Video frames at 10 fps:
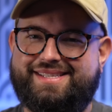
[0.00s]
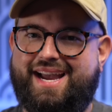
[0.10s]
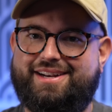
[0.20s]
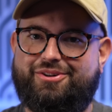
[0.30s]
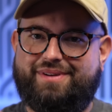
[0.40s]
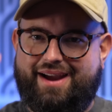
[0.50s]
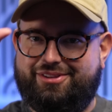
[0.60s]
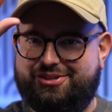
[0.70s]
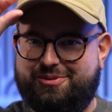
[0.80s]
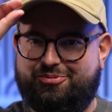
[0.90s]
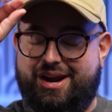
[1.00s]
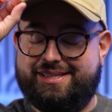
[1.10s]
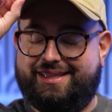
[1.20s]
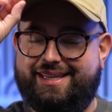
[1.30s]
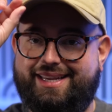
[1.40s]
Side note, have a little surprise
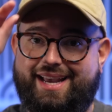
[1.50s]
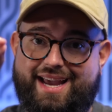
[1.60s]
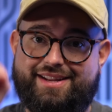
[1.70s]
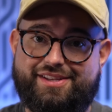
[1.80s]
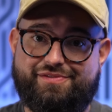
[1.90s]
at the end of this